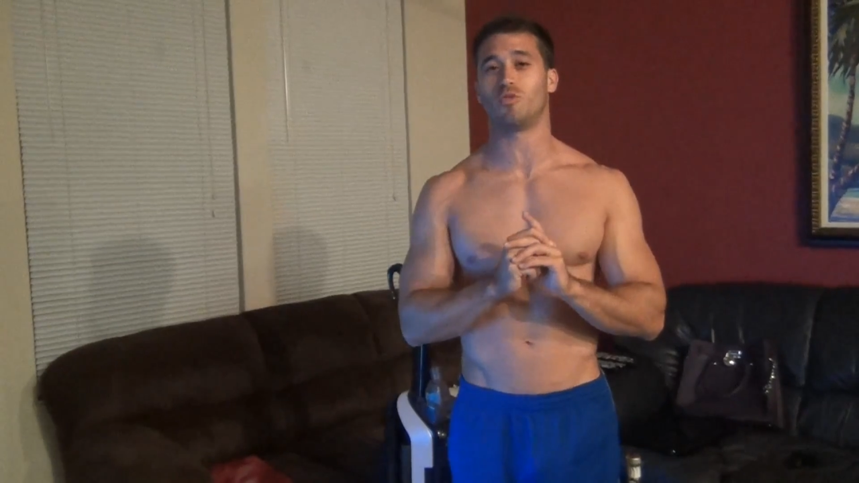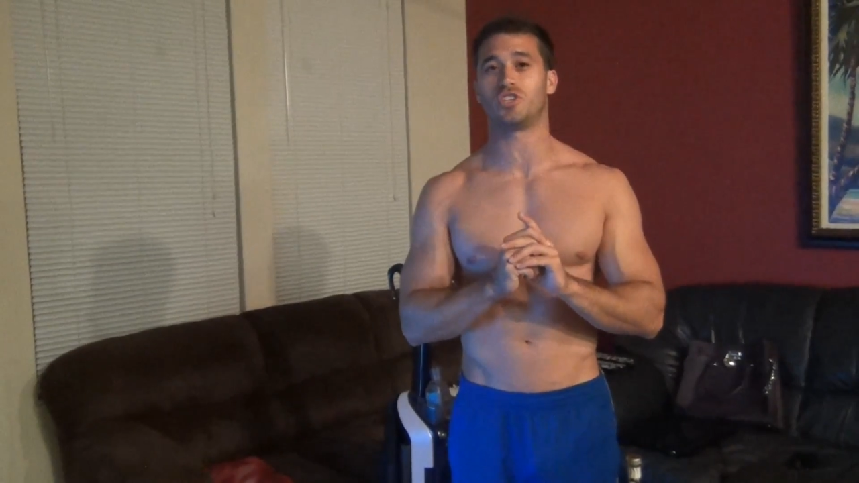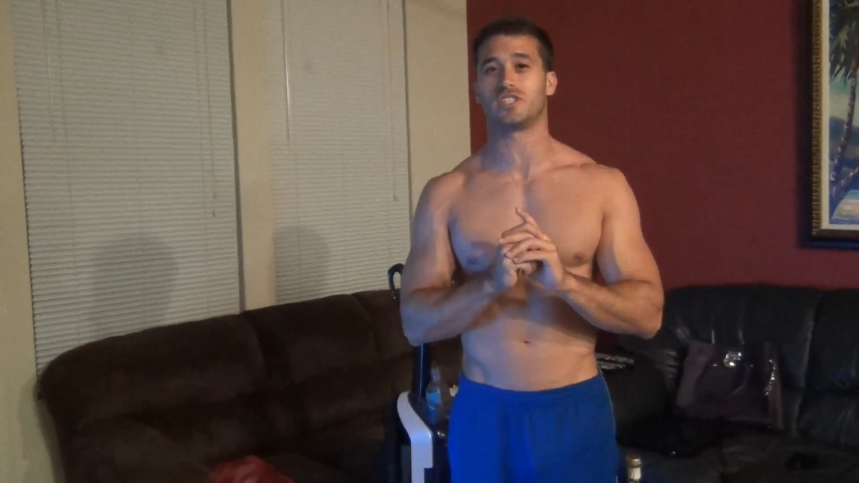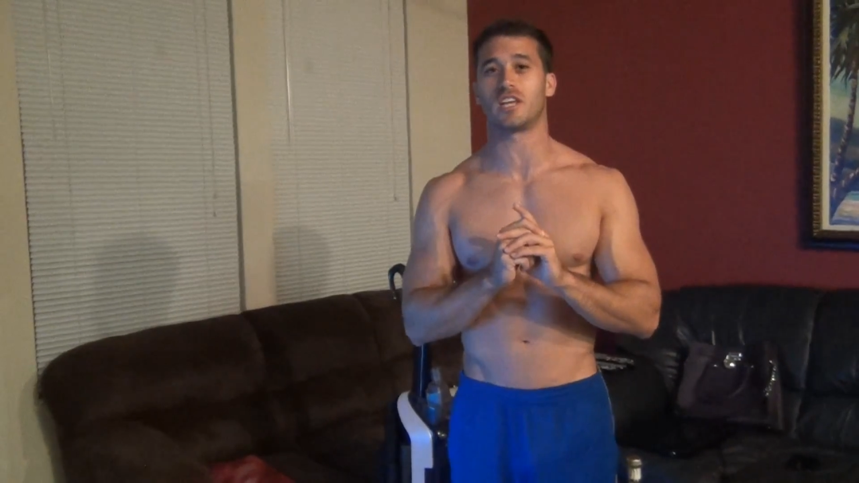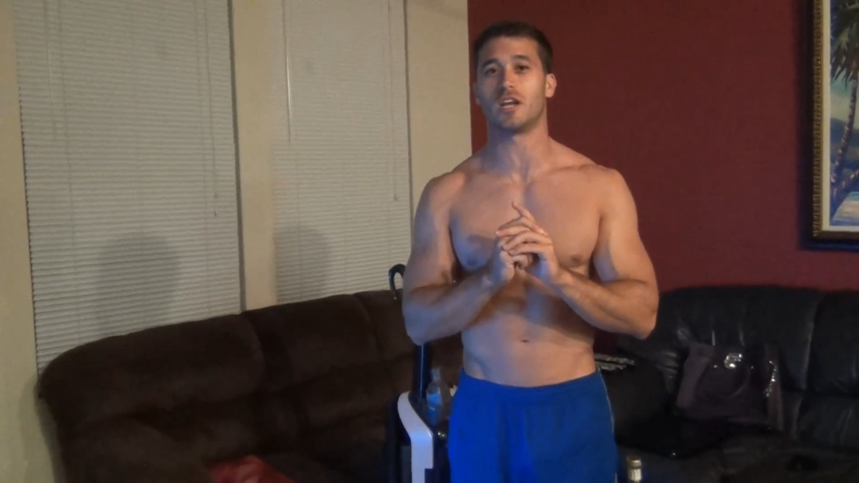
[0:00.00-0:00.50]

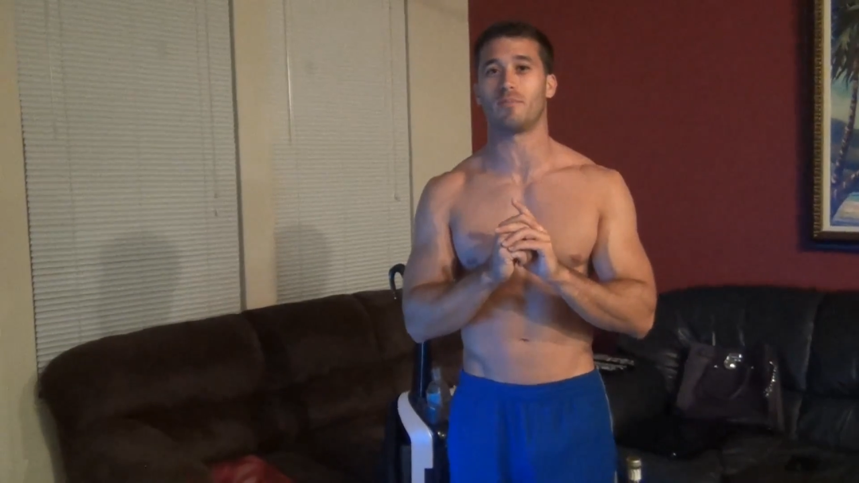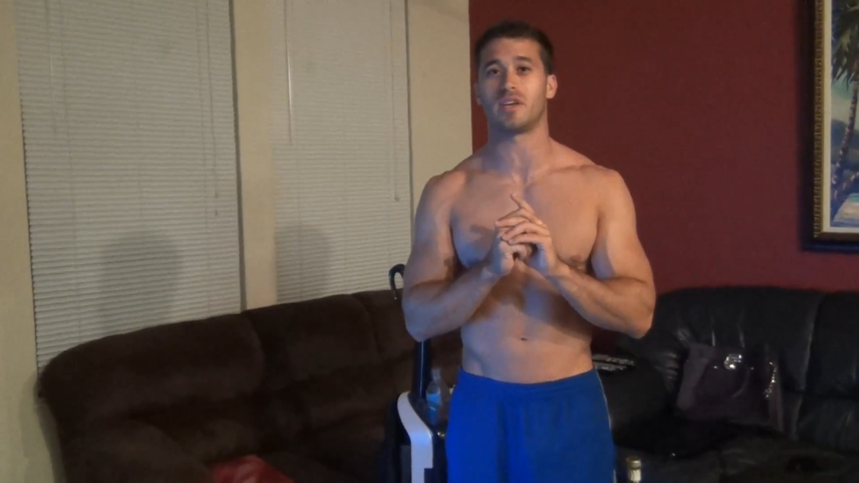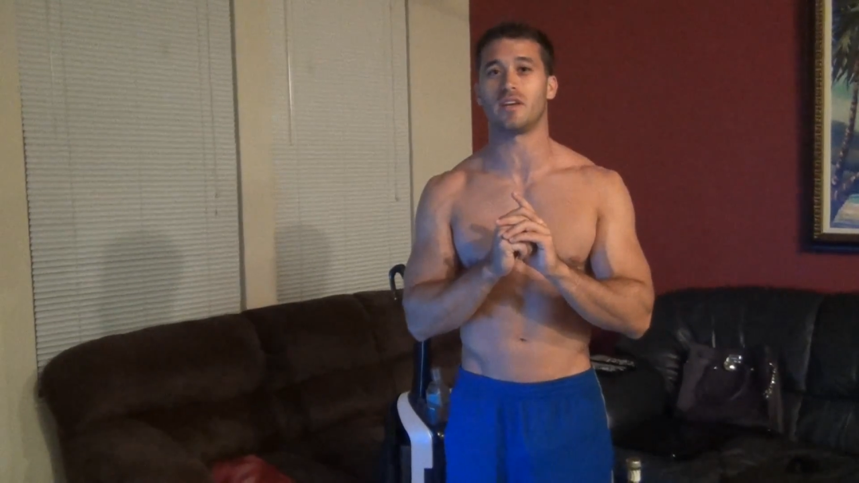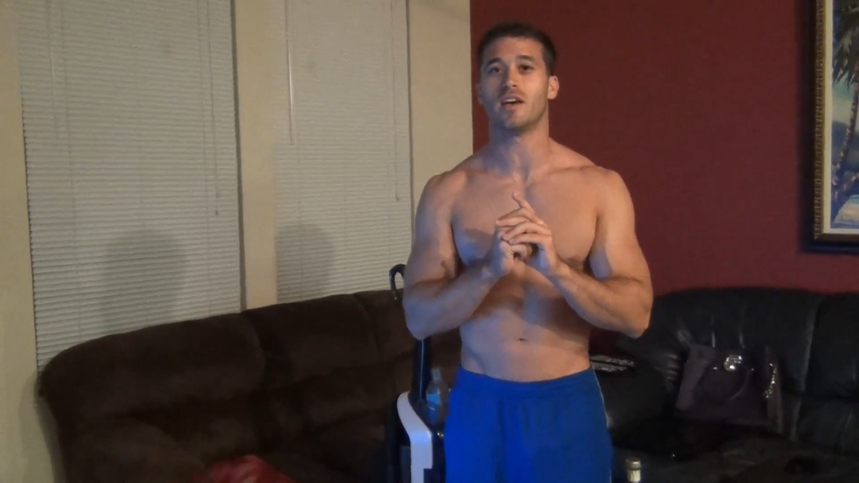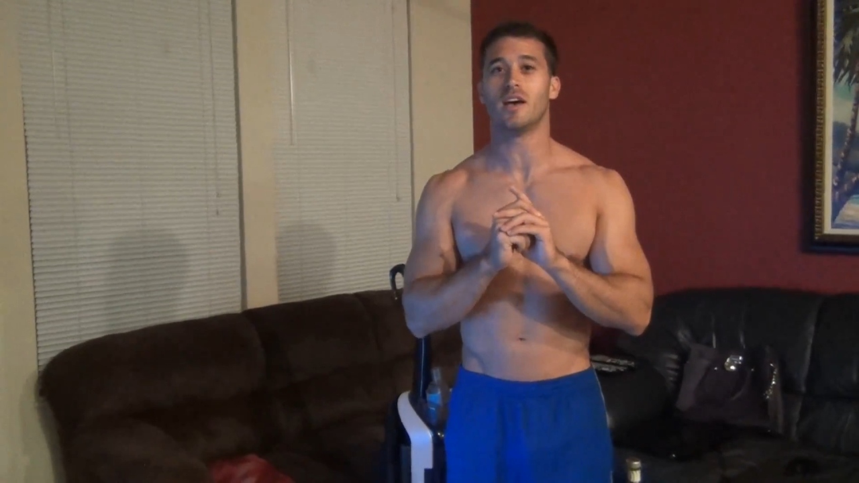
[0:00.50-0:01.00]
which is going to
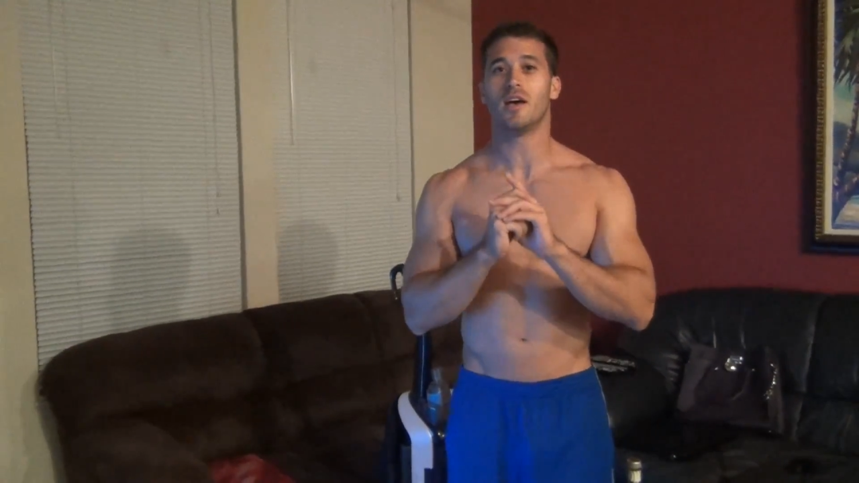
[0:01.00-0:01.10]
be